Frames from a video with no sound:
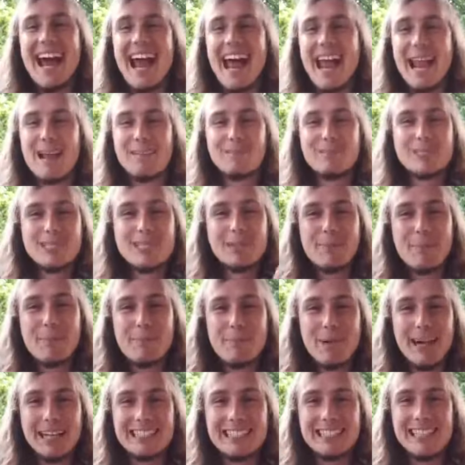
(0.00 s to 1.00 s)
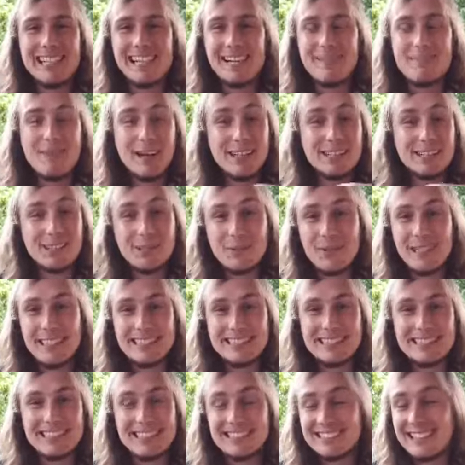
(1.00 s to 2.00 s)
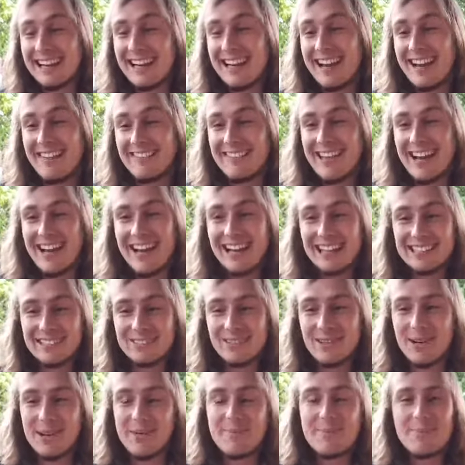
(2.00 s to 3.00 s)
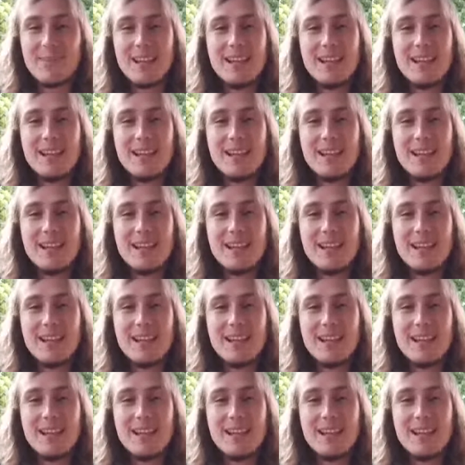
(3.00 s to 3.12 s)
and I'm super passionate about sweets, because I love that as well.